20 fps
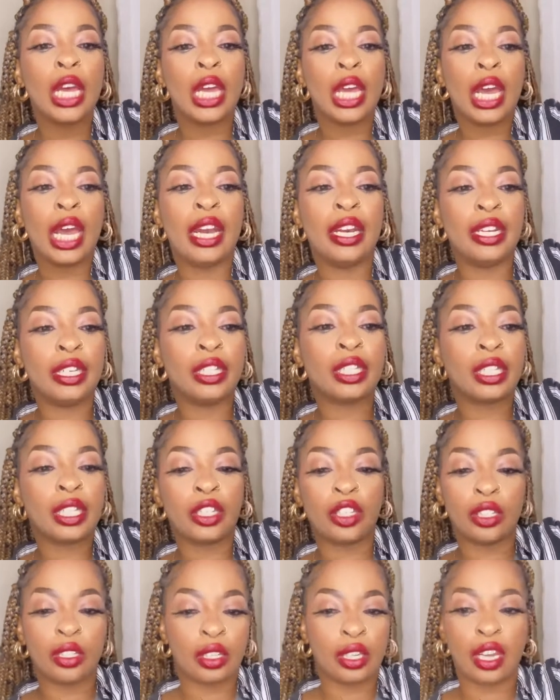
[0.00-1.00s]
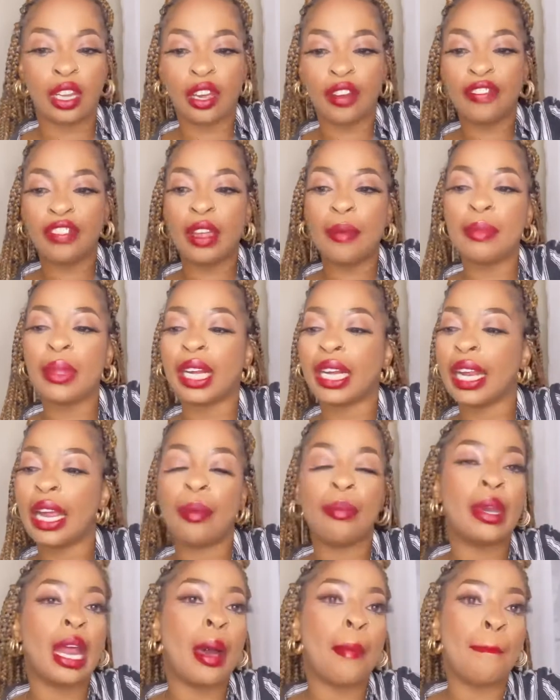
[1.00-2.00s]
and give them the
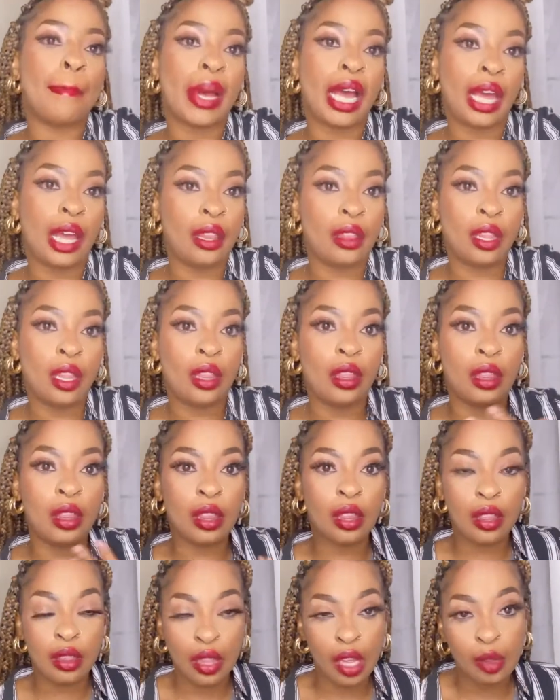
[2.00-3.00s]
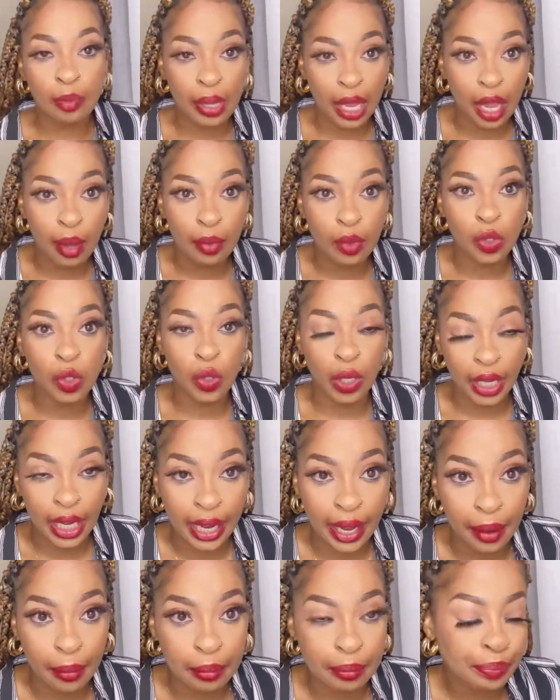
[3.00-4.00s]
claim number, and then they'll be able to
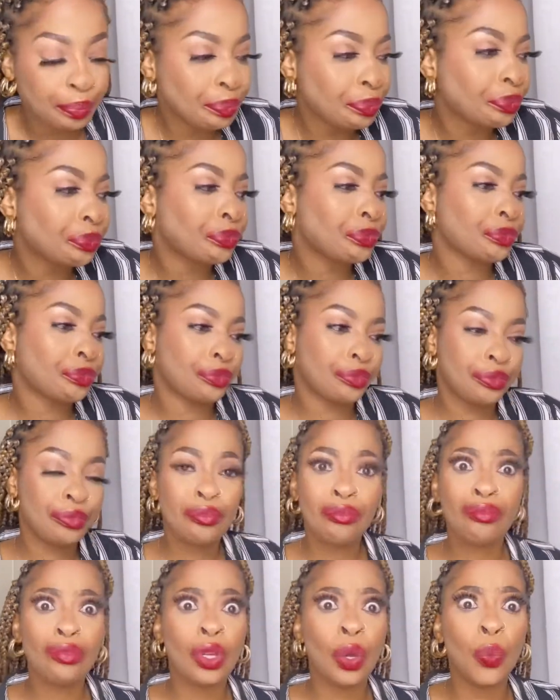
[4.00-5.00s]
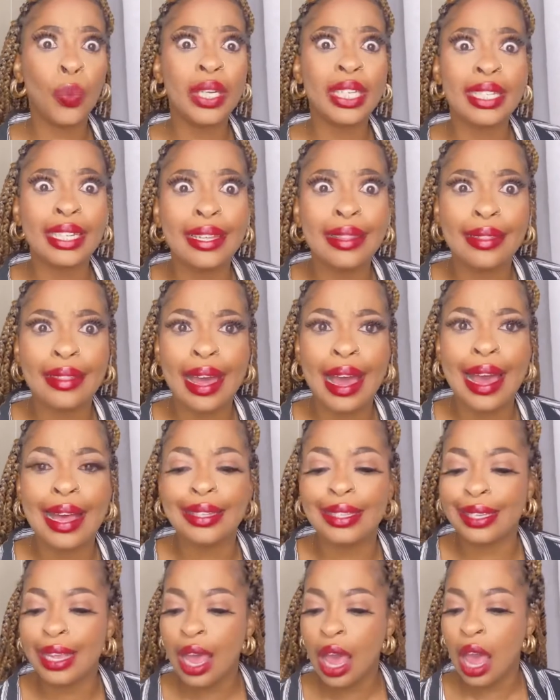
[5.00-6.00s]
claim. We did
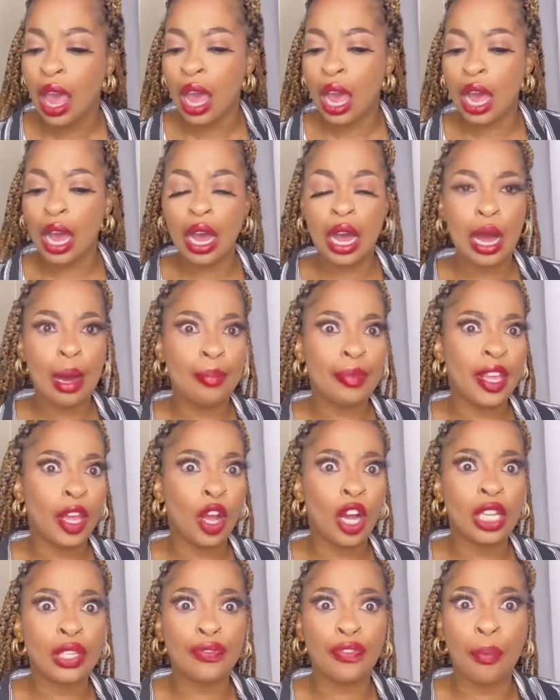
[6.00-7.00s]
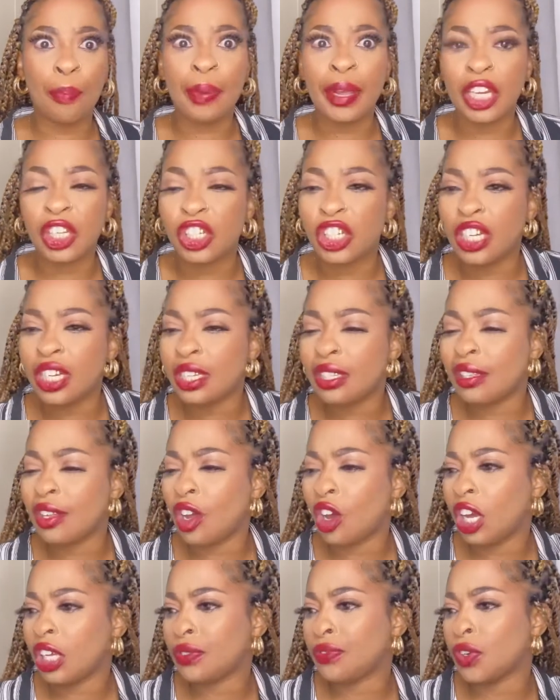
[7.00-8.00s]
that. They asked for pictures, they
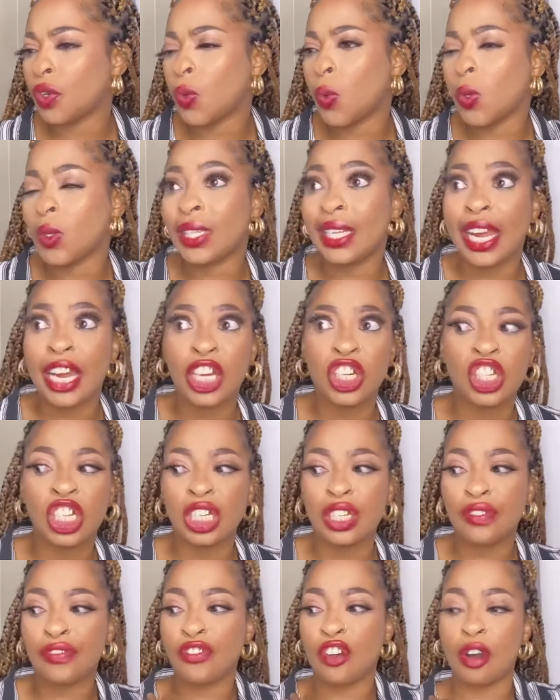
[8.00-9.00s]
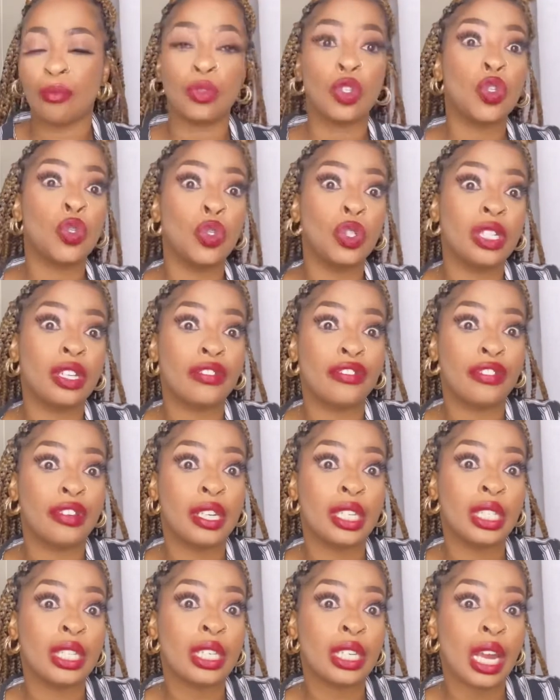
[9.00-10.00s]
asked for quotations from two
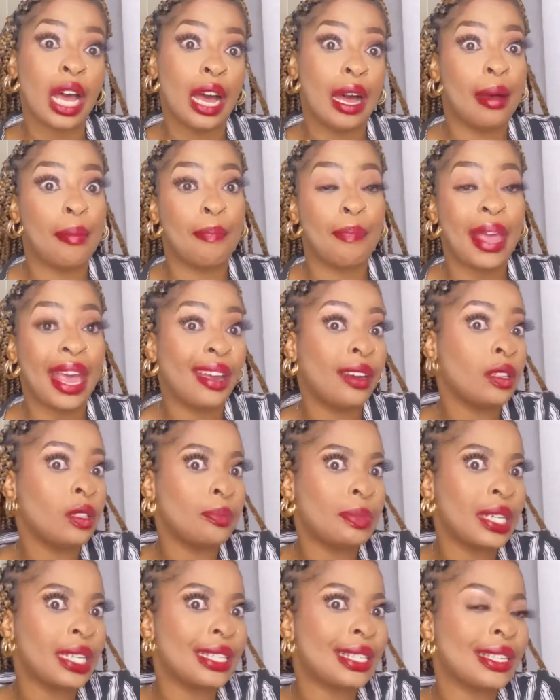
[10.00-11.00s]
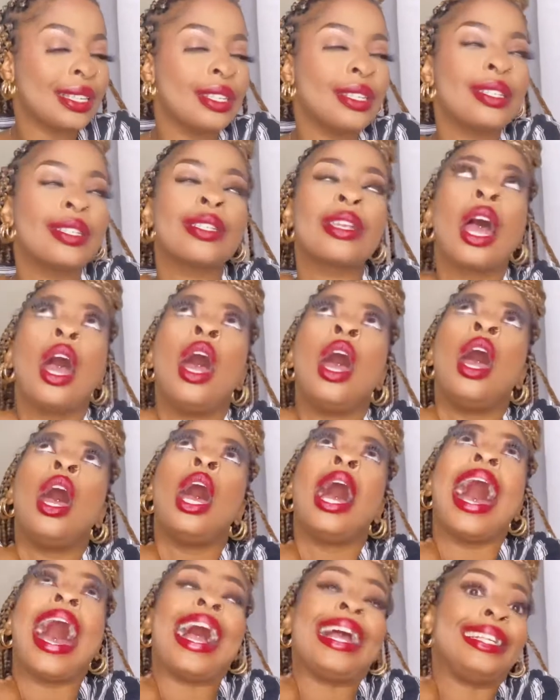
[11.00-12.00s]
different panel beaters.
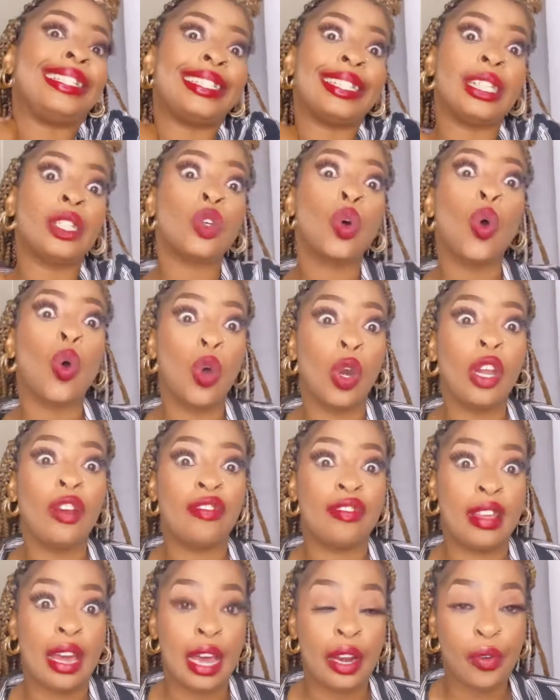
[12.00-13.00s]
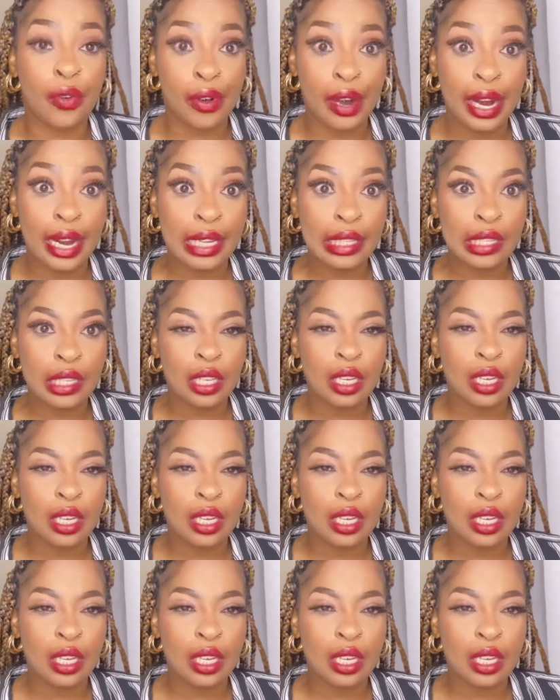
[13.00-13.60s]
I did all of that, right?